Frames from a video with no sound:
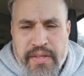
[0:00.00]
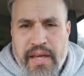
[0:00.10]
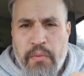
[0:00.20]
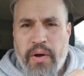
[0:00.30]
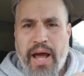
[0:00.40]

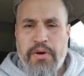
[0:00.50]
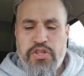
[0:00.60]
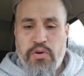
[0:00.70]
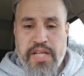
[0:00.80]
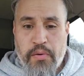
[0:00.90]
And what I would
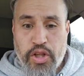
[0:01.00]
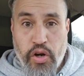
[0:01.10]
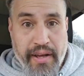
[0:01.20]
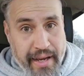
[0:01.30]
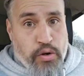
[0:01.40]
do is I would
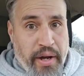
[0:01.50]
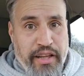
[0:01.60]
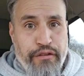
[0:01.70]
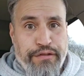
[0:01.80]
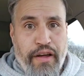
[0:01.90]
look and I
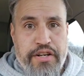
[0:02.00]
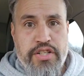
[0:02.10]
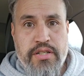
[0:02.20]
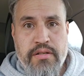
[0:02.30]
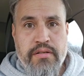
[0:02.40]
quickly
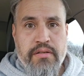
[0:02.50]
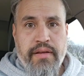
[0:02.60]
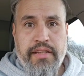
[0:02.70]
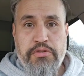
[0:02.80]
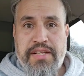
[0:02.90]
flush.
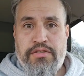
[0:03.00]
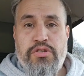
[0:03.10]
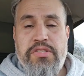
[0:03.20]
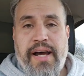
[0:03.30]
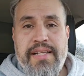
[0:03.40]
Like there was like two
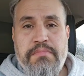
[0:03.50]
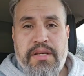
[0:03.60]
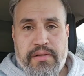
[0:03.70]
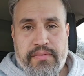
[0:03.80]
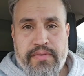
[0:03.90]
sides of
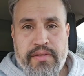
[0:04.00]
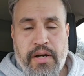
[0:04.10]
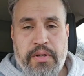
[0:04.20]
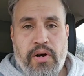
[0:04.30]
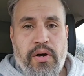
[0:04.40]
me that
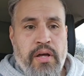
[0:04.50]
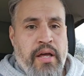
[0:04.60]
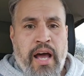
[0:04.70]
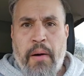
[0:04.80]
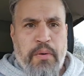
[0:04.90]
would go,
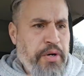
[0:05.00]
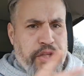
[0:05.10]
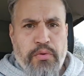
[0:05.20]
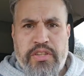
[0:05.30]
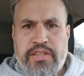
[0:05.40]
Helmut, what are you
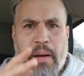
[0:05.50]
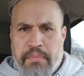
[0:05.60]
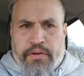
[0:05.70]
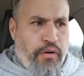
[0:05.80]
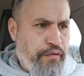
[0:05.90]
doing? Stop.
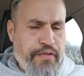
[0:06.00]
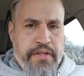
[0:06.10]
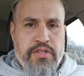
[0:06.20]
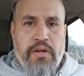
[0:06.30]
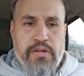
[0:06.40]
Go.
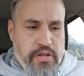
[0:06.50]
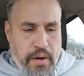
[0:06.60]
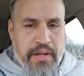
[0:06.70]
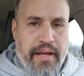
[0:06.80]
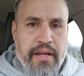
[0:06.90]
So I
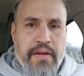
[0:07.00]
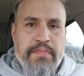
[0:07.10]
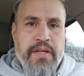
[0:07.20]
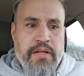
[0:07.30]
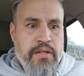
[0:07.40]
would like
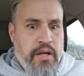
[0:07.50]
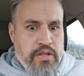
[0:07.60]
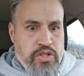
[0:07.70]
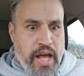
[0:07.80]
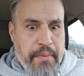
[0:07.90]

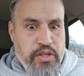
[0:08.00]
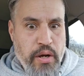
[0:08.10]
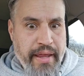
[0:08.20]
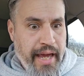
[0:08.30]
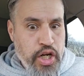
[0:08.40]

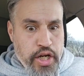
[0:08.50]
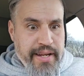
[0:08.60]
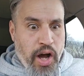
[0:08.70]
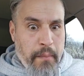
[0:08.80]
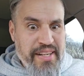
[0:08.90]
sabotage. Like I couldn't
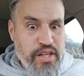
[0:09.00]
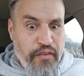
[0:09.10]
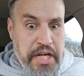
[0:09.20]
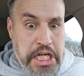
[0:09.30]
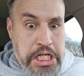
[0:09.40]
help myself.
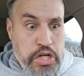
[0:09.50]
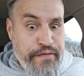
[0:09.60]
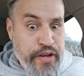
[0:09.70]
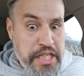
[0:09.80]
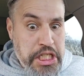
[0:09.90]
I need to
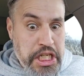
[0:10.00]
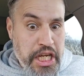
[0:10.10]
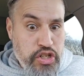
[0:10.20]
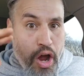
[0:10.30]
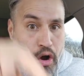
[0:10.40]

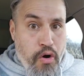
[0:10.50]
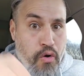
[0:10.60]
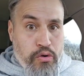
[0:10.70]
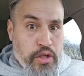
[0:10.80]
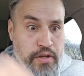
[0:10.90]
investigate.
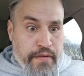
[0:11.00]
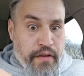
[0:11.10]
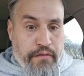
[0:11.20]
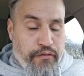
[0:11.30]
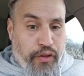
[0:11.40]
No!
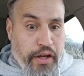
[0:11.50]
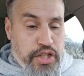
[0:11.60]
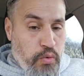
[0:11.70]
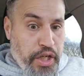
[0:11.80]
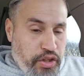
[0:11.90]
Flush
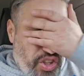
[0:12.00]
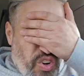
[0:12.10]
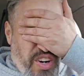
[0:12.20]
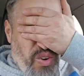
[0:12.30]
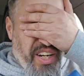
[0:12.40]
it. What are you
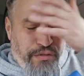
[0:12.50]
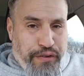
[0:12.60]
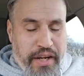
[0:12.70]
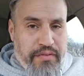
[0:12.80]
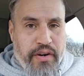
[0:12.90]
doing? What are you
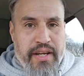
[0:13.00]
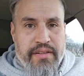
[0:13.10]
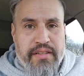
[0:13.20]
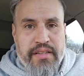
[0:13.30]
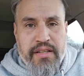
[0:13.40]
fucking, right?
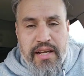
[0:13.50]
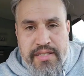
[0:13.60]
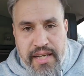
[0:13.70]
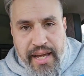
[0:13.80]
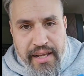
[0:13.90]
It's
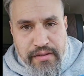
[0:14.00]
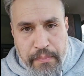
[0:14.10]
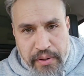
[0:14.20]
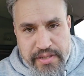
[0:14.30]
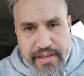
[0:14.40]
like I had two
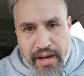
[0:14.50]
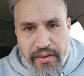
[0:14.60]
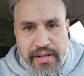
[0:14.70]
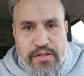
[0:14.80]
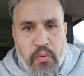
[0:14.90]

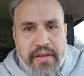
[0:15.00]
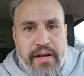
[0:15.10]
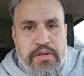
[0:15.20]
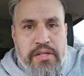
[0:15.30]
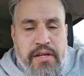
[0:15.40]
personalities. One that
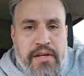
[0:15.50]
was